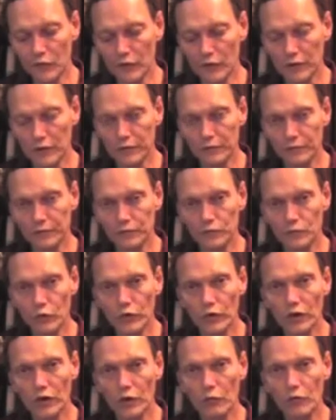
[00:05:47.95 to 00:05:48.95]
And
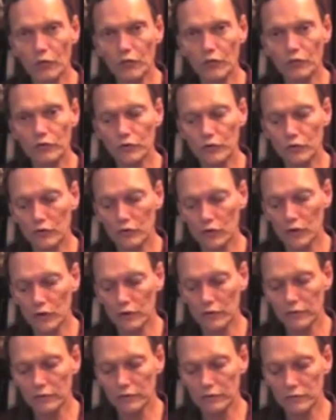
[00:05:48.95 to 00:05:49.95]
we'd almost drove
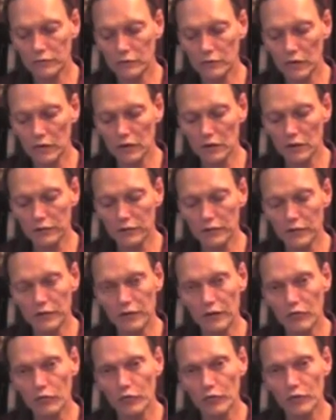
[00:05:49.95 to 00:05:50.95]
off cliff in a
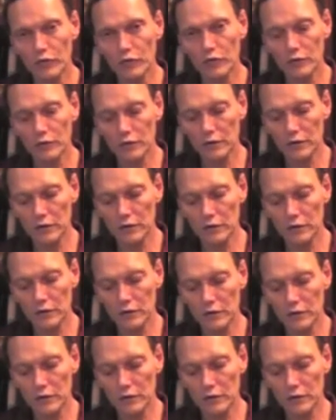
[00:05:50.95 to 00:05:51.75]
gravel pit one night,